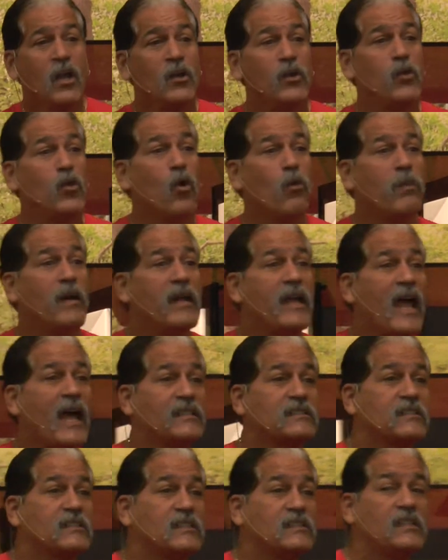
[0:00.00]
Nobody
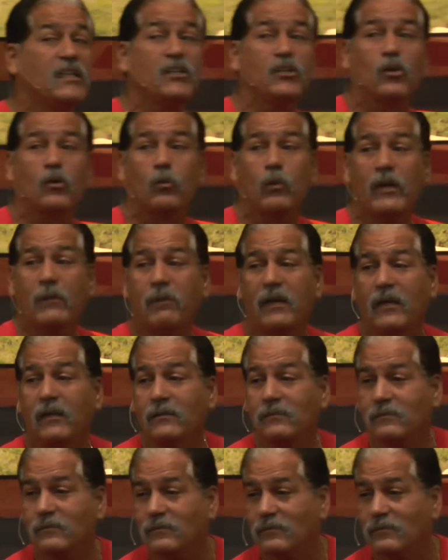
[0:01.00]
has to see your weeping.